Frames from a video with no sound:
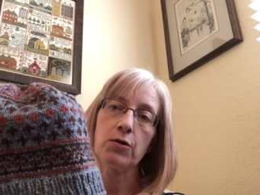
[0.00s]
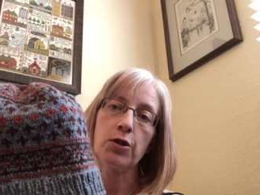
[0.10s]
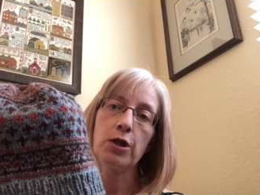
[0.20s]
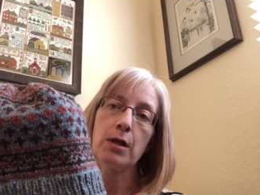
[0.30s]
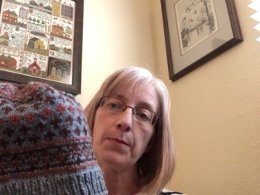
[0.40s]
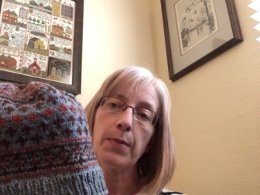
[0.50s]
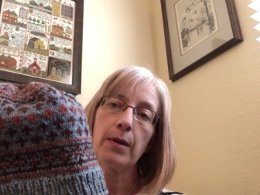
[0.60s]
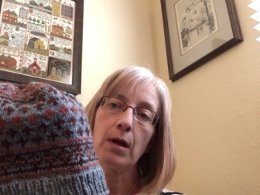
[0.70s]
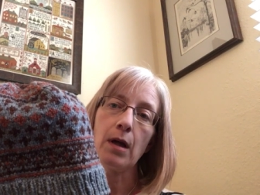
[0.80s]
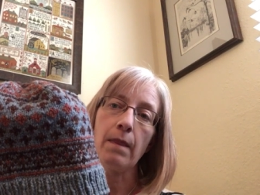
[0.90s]
Sheep
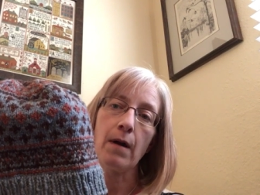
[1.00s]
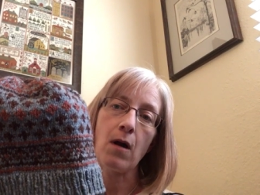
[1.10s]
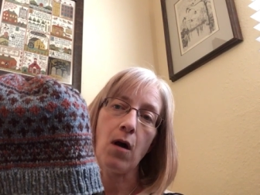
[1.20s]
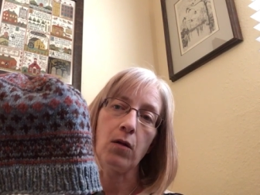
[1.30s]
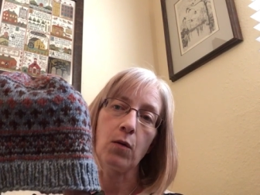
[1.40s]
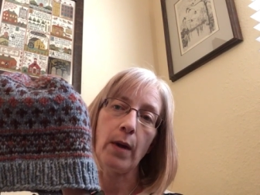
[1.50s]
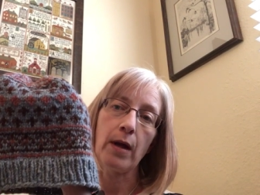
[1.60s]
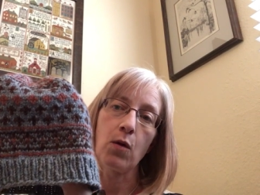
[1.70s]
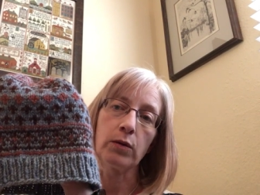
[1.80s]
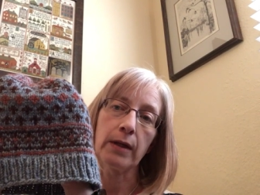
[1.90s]
in the colorway
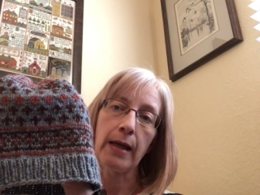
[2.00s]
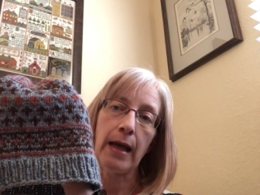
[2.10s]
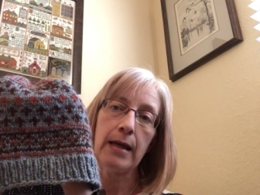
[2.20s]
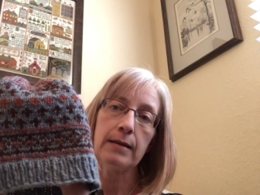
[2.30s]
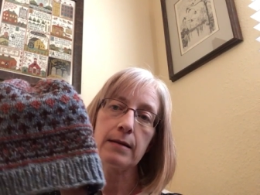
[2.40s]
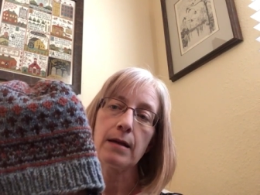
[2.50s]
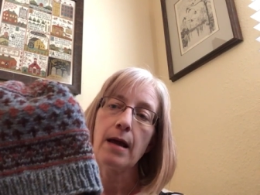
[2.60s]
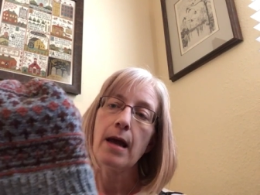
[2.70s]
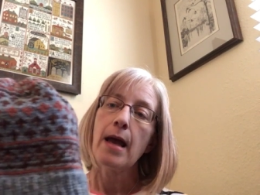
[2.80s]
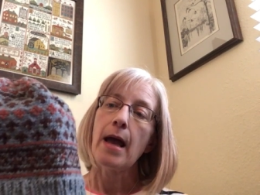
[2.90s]
Golden Gate.
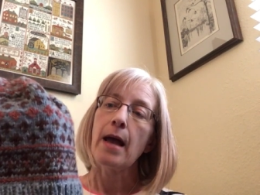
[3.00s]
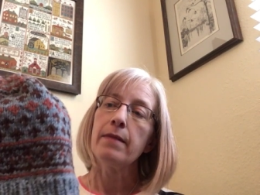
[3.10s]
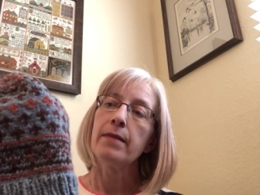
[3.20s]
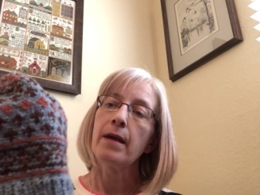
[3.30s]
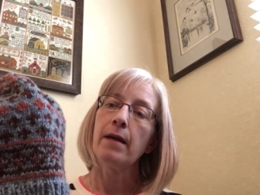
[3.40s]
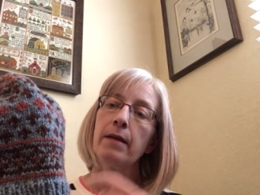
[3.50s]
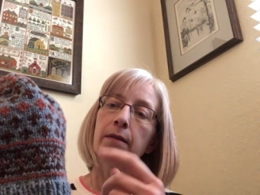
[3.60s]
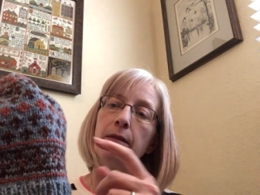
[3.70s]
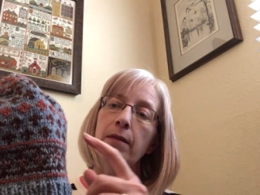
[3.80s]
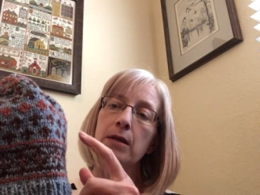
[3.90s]
And
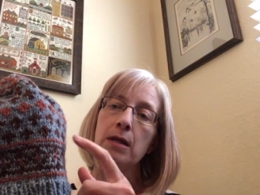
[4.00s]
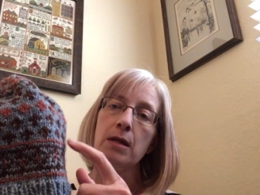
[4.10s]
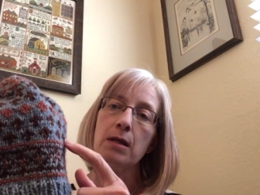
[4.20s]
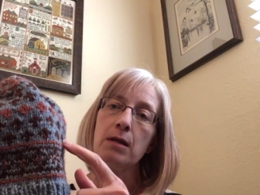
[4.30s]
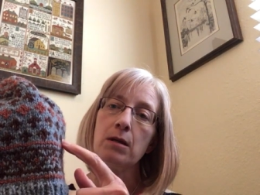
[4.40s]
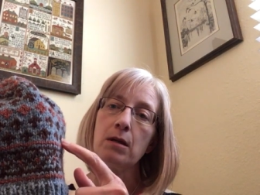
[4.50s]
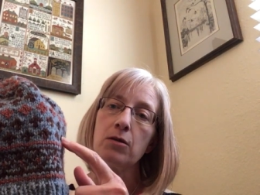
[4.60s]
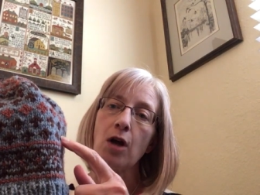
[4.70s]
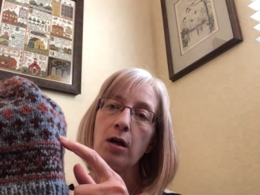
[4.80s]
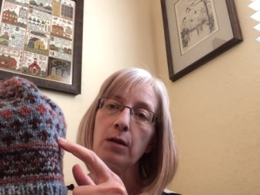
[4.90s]
then the
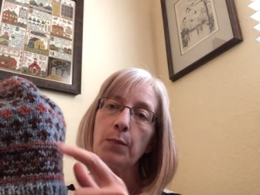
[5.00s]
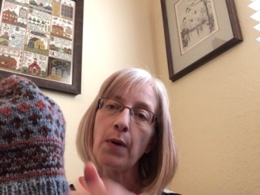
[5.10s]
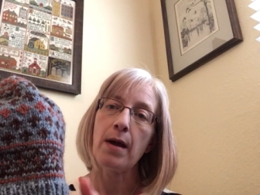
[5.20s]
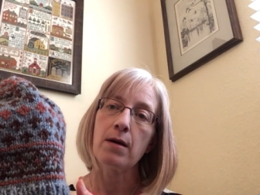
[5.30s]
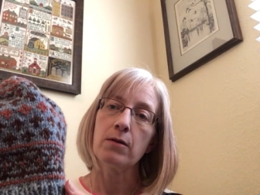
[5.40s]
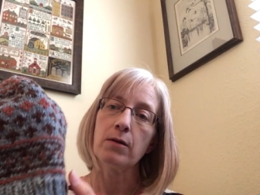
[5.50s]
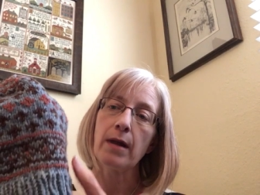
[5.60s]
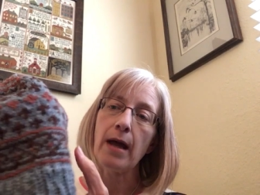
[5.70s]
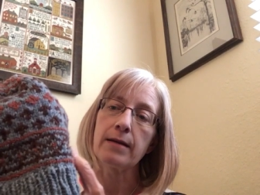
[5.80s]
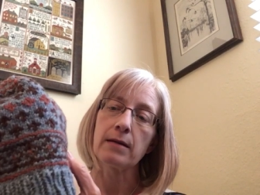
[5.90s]
chocolate brown
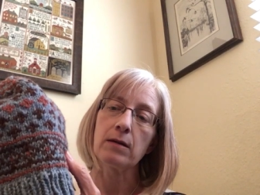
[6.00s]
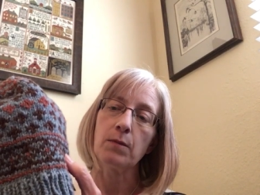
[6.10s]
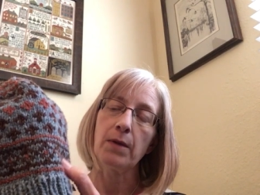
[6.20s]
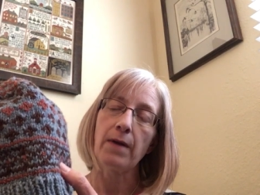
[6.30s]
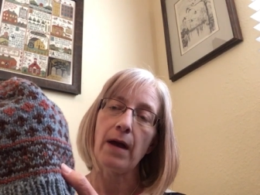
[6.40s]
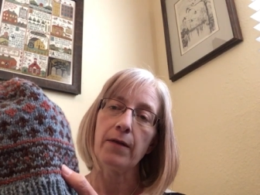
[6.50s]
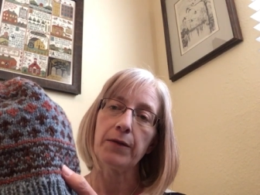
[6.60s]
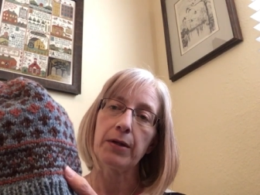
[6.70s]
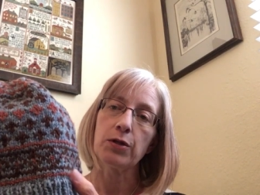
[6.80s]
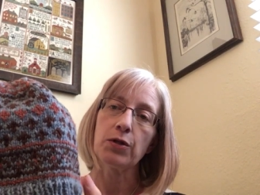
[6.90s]
that has a little bit of
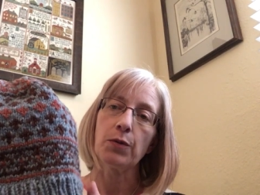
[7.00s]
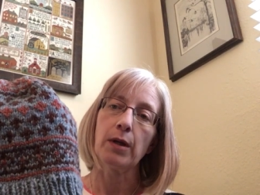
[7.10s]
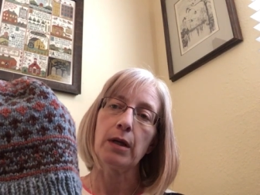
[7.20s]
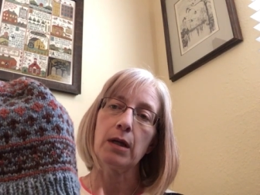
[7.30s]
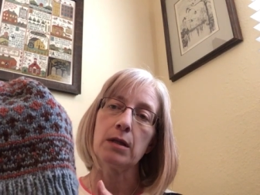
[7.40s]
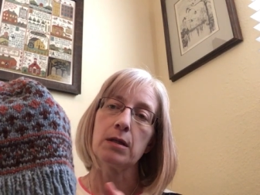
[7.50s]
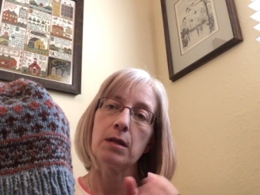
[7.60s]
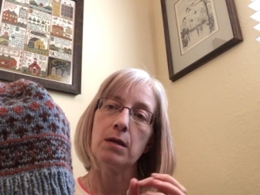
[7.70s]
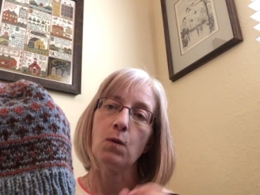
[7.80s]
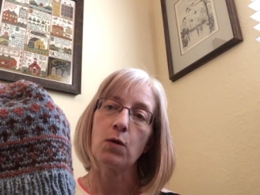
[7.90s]
heathering to it is
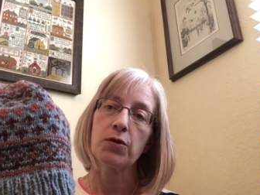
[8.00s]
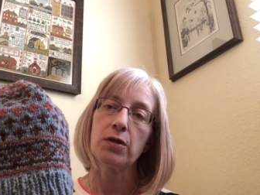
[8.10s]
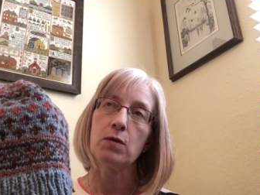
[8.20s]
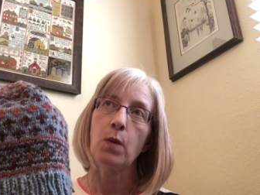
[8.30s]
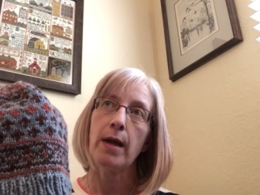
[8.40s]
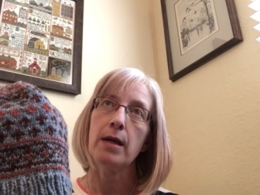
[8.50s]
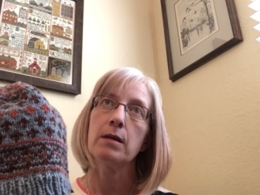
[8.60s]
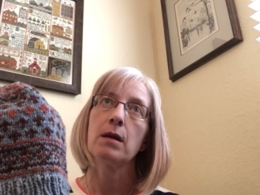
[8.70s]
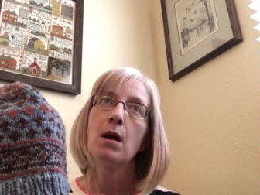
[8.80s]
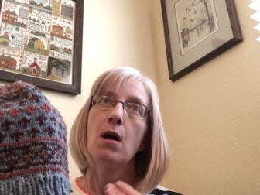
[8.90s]
the worsted
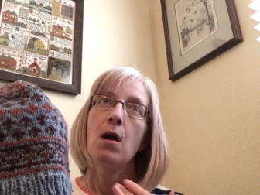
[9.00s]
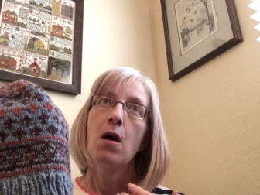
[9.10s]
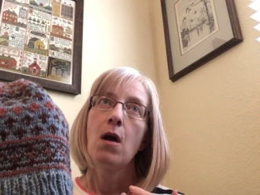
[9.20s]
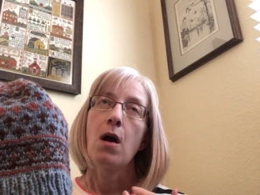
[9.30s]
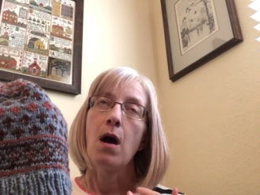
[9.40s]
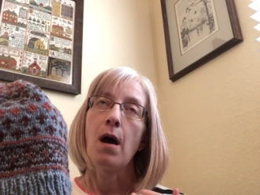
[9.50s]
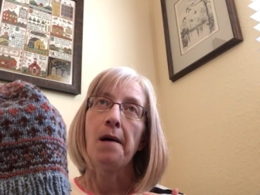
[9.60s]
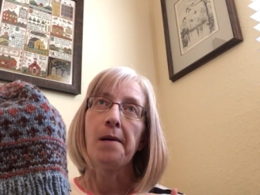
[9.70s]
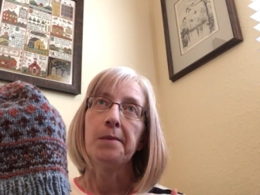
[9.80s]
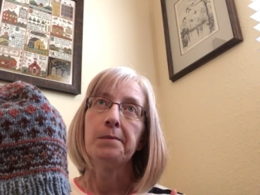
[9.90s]
weight.
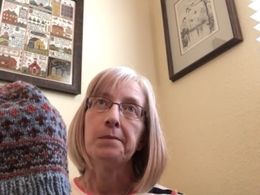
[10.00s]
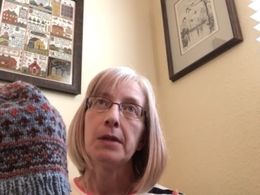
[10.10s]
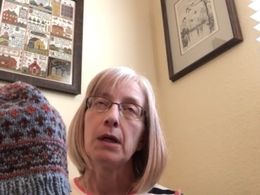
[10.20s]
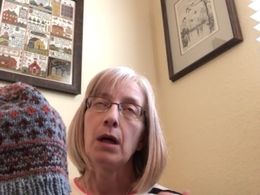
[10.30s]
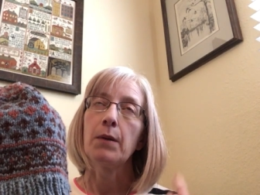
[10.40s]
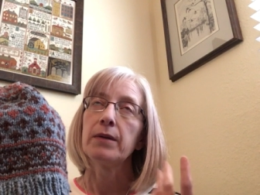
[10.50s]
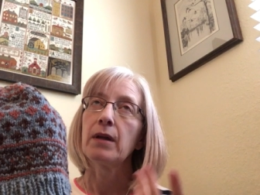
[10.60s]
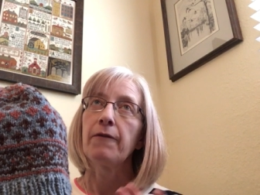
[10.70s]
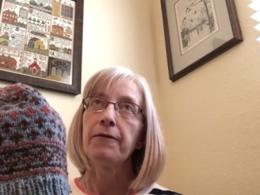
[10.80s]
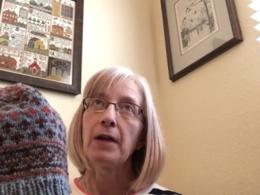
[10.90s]
I always
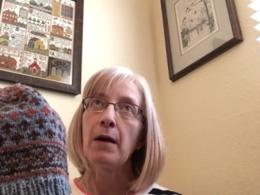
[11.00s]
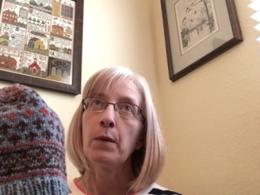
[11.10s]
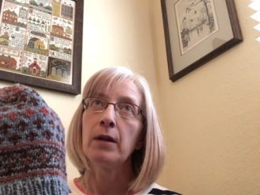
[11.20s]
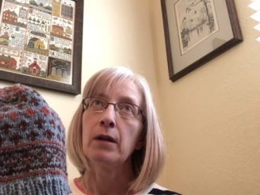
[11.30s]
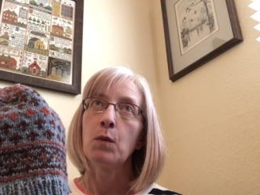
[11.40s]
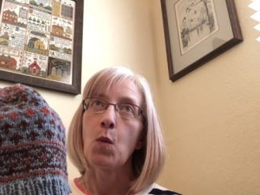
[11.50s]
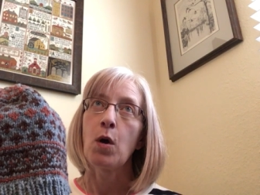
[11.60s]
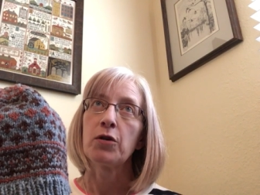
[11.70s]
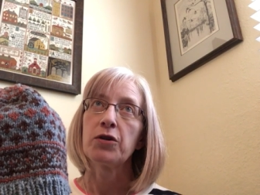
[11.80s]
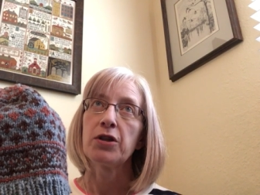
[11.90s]
get Flywheel and
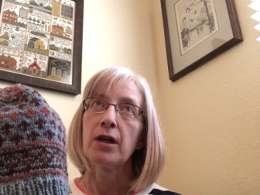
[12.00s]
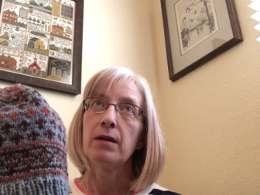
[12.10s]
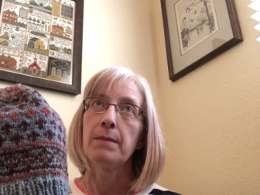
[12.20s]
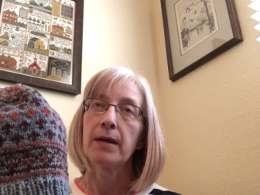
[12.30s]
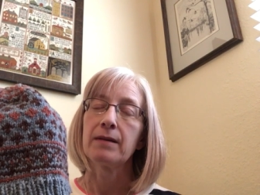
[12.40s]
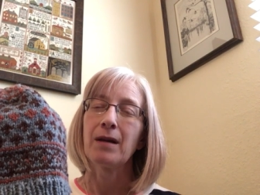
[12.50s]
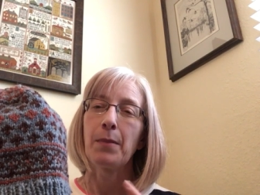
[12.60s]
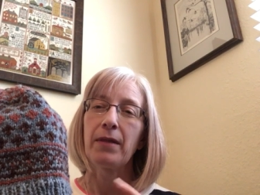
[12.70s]
Watershed mixed up.